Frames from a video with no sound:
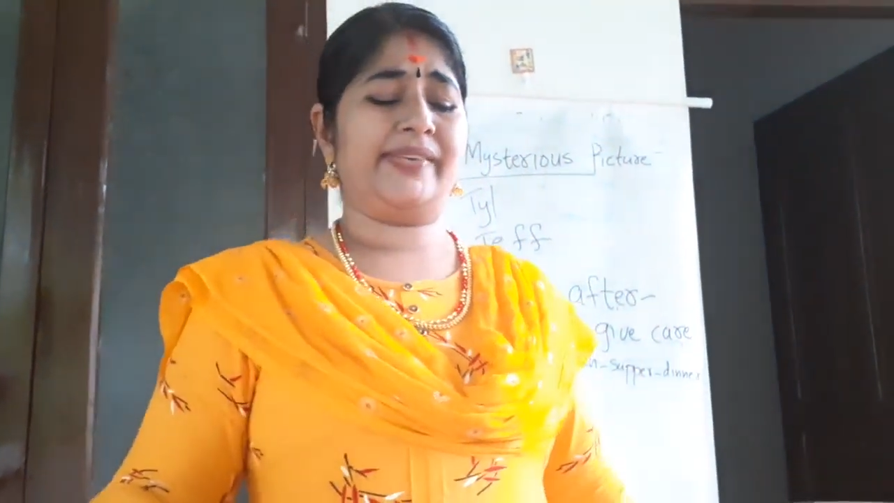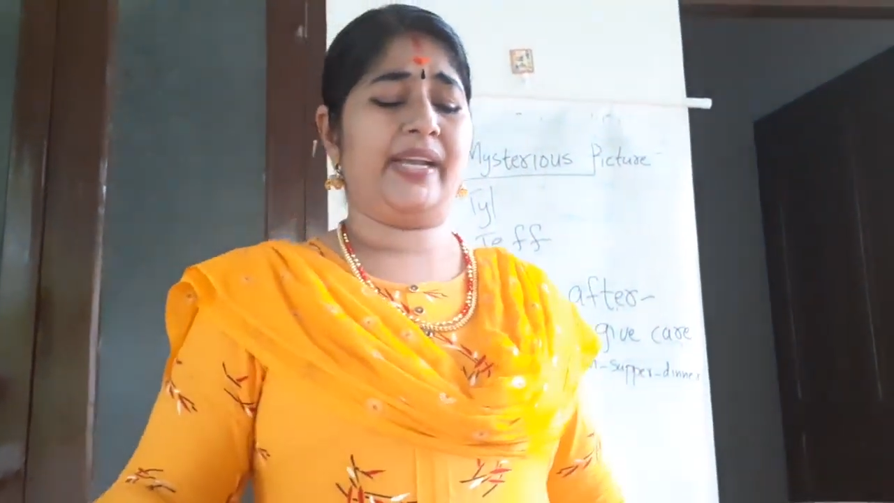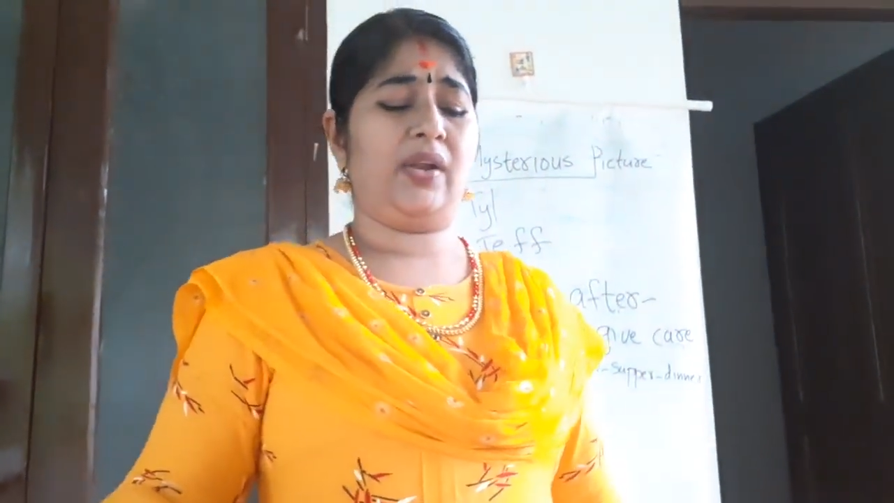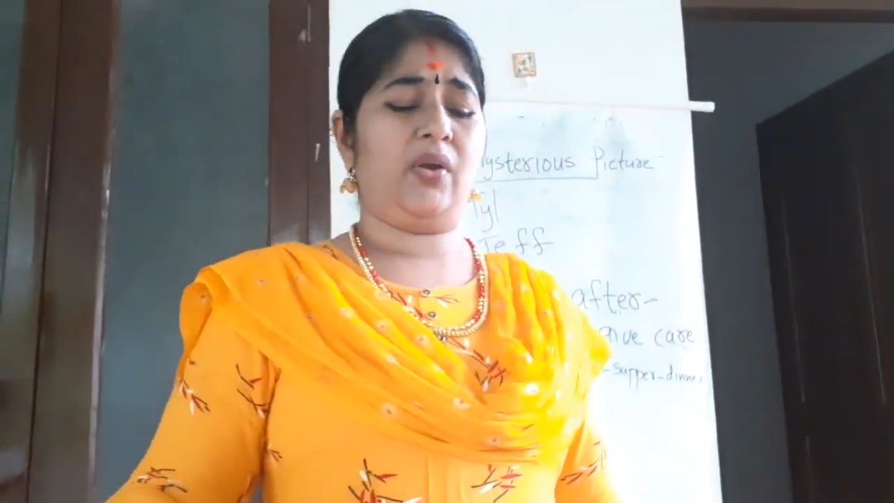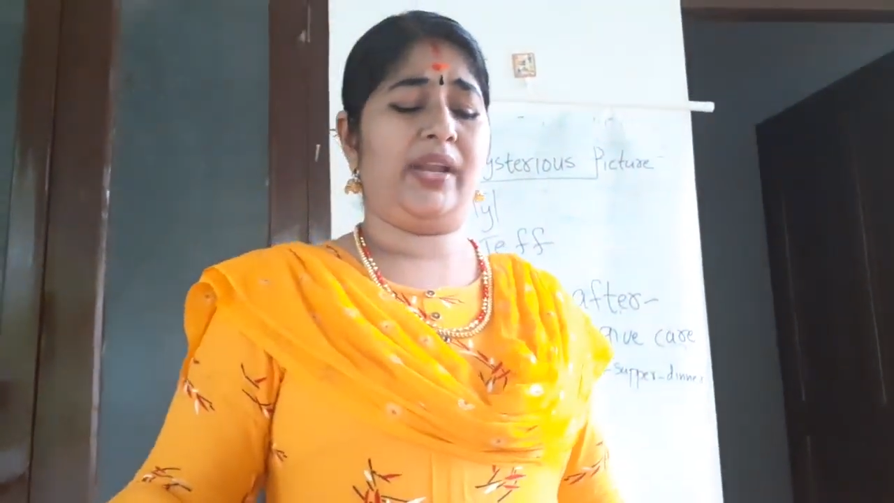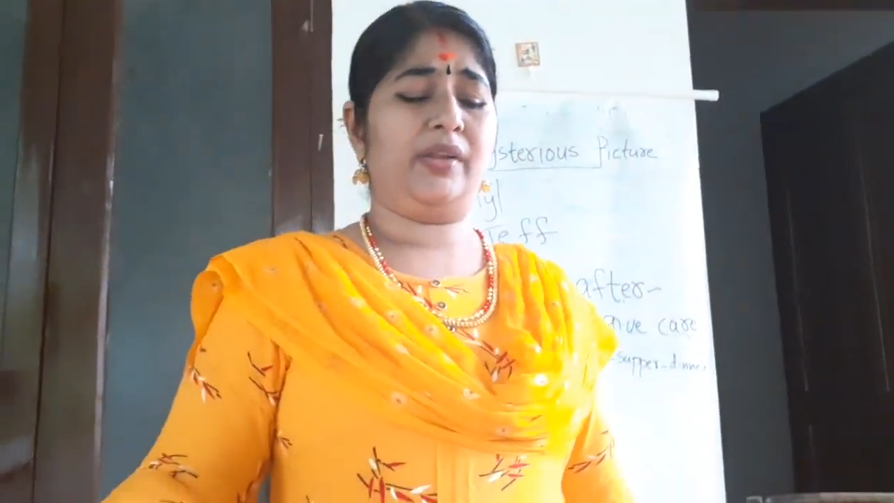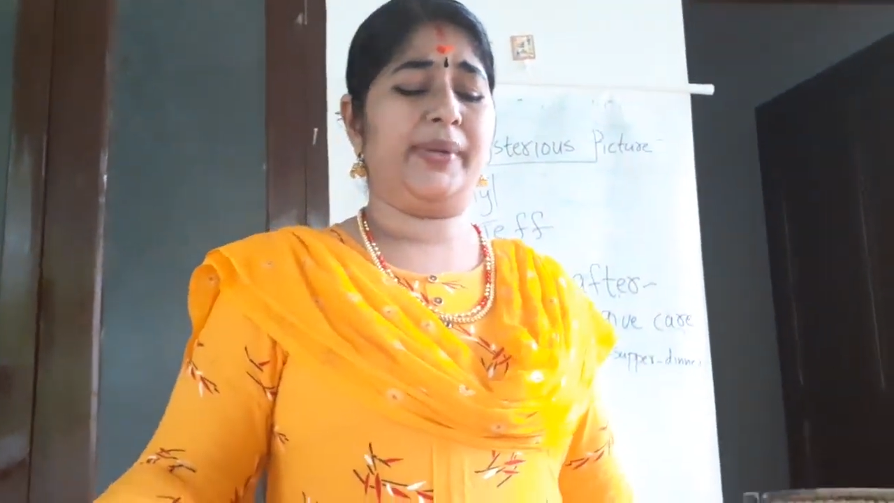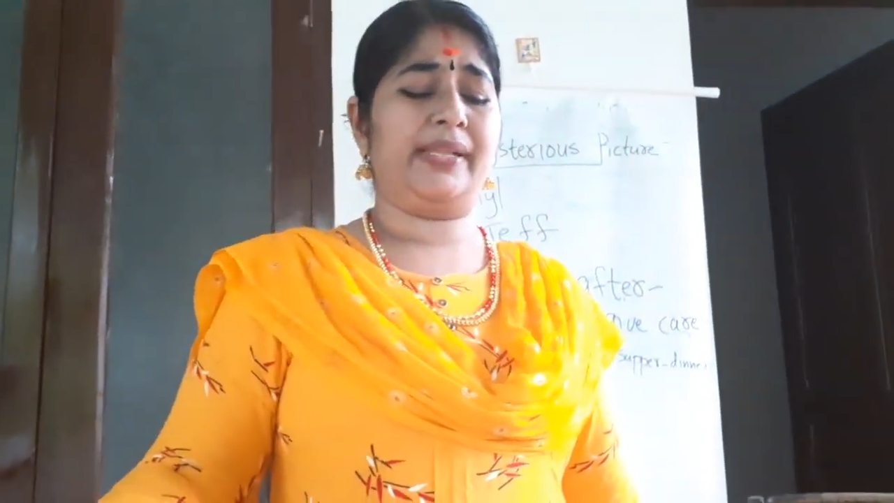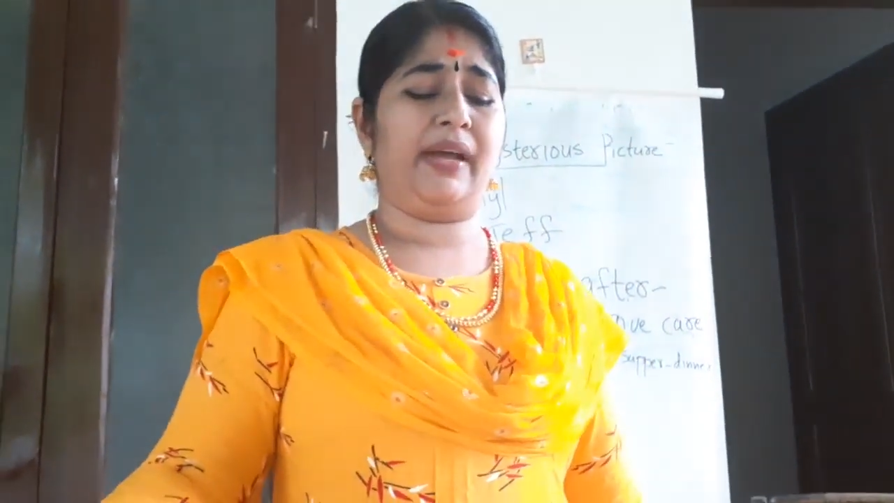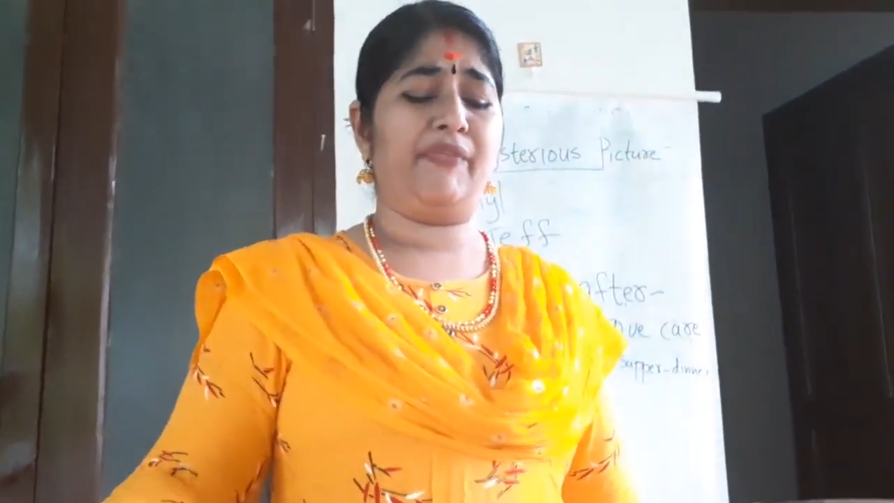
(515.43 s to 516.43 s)
were loaded
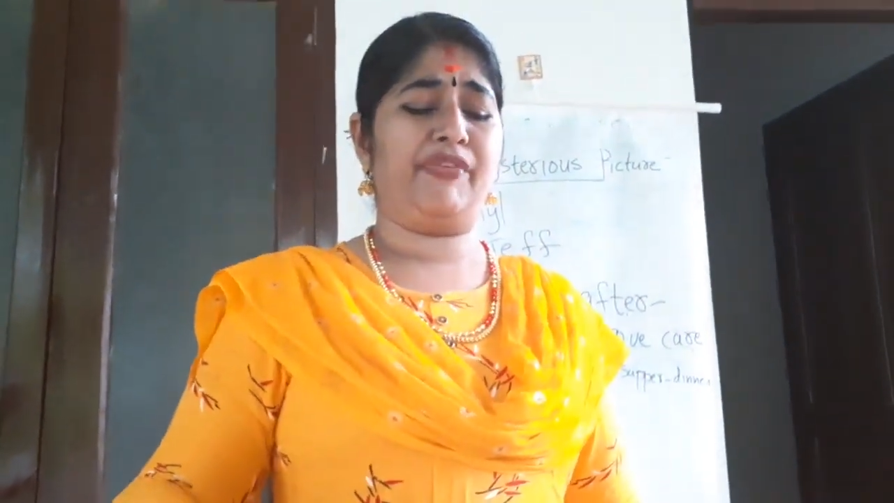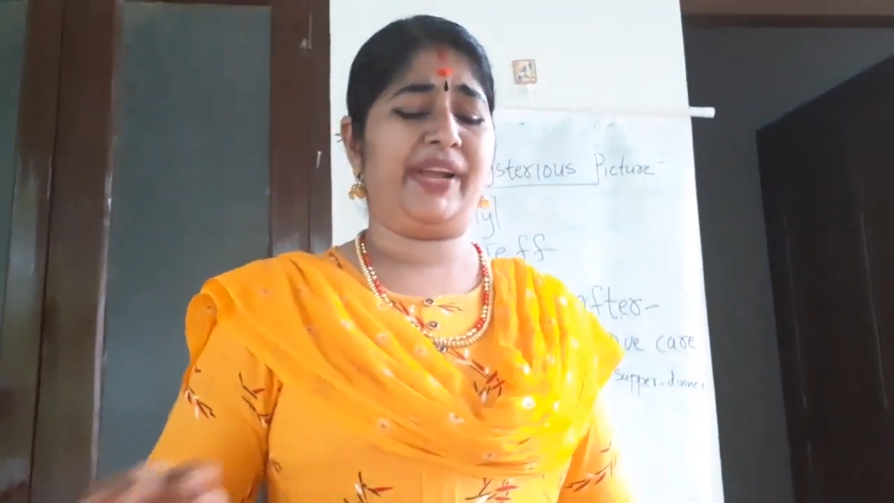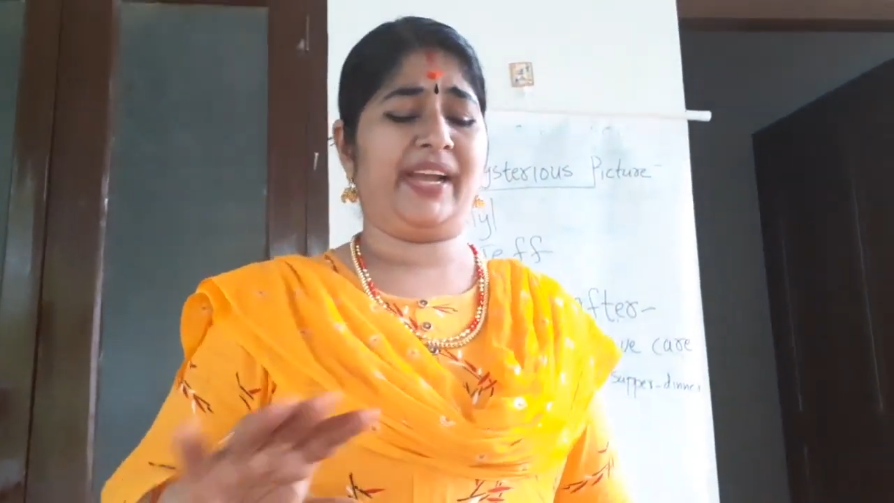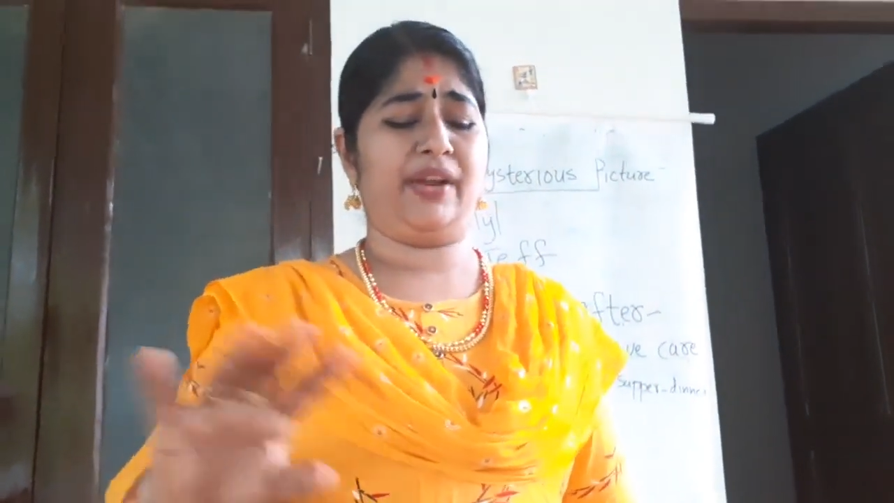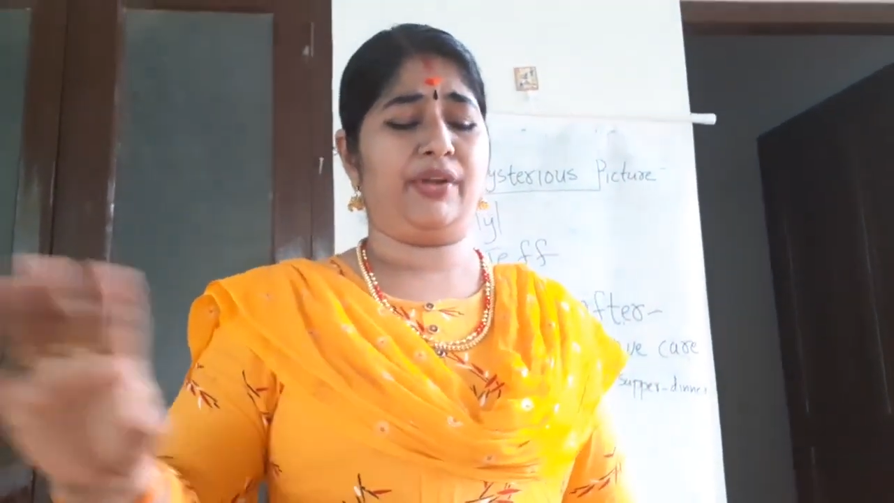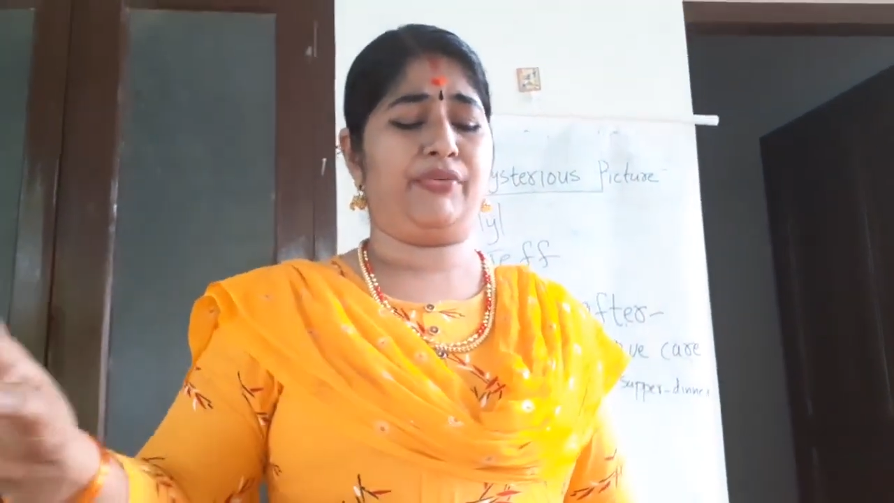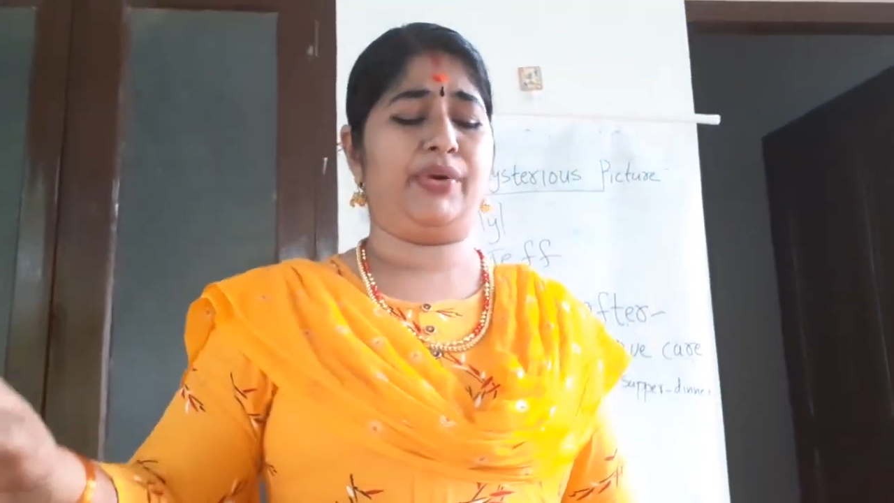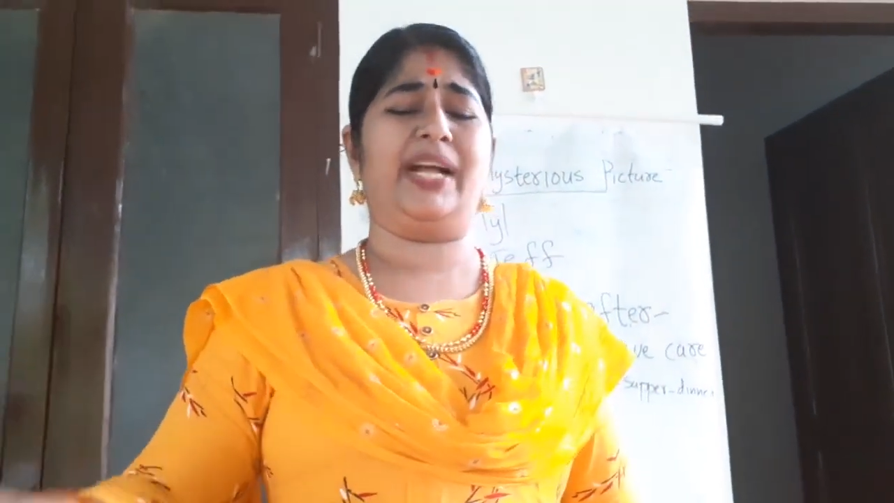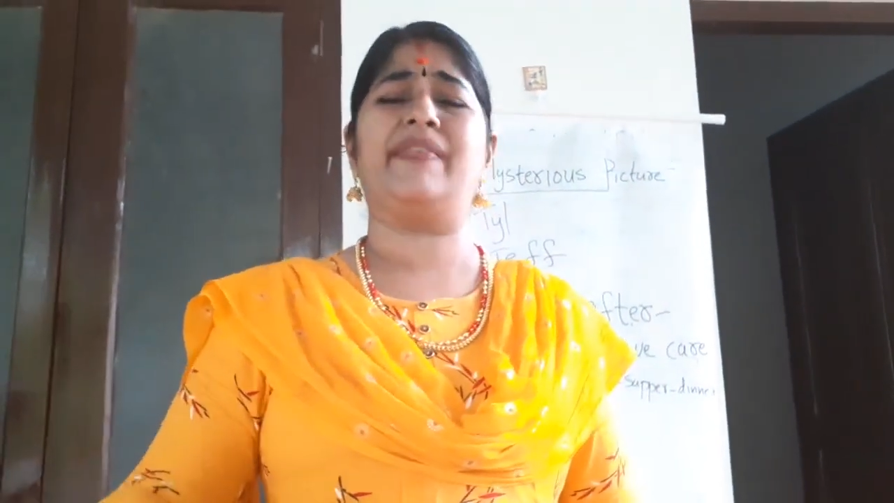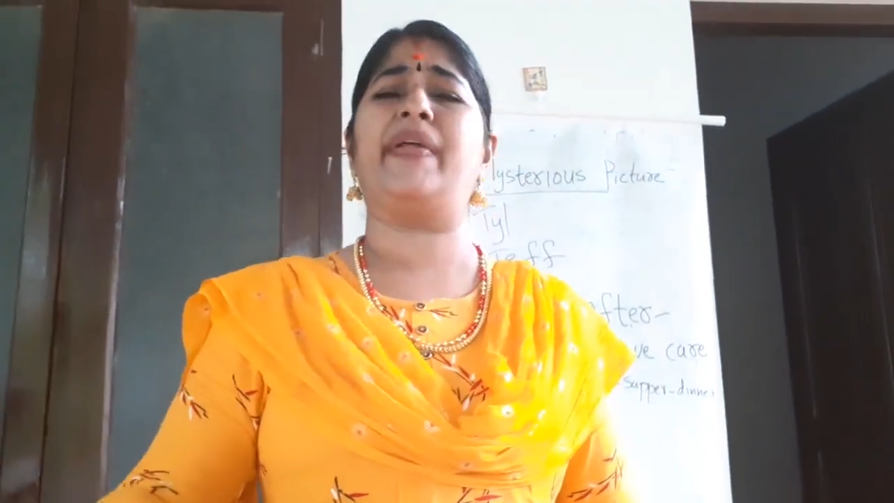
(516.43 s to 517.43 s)
with every kind of
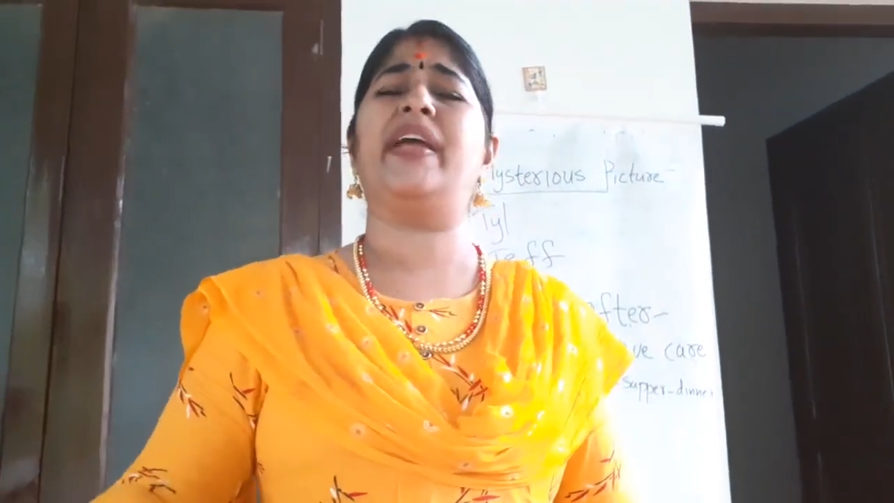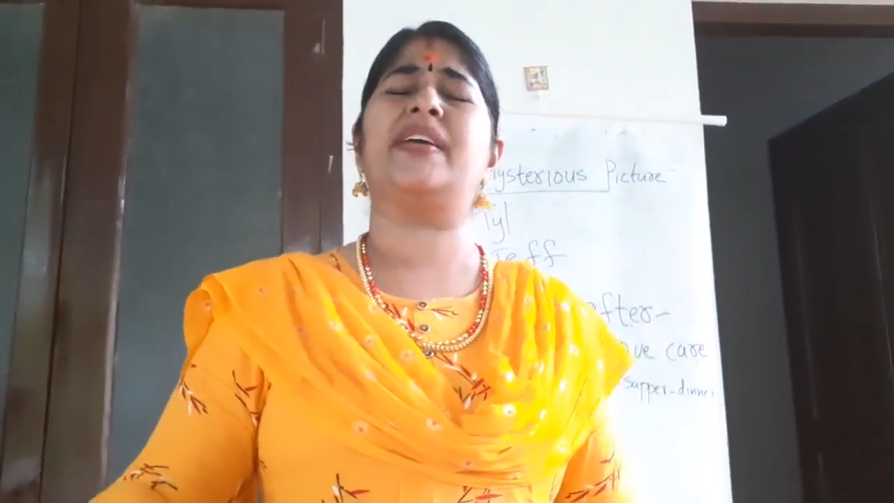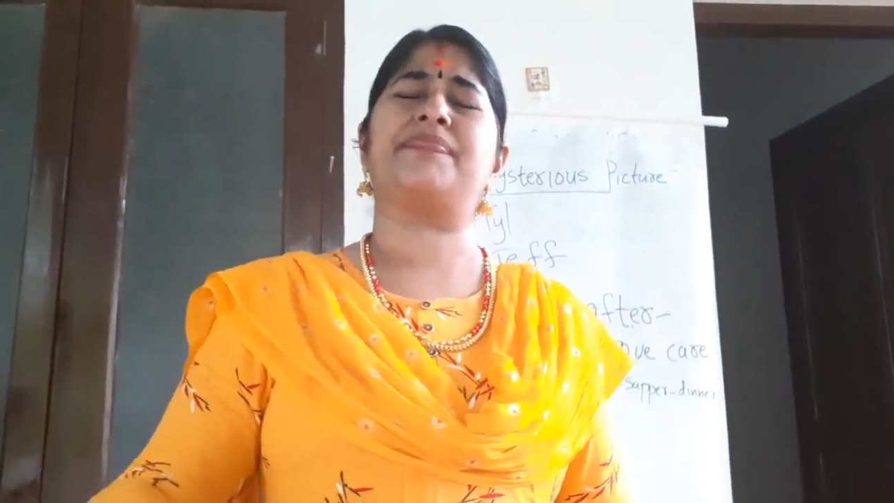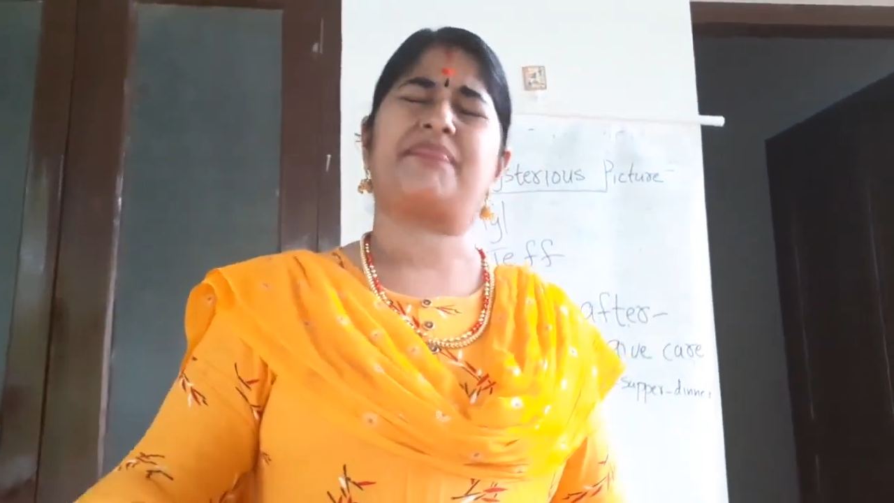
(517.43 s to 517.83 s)
food and drink.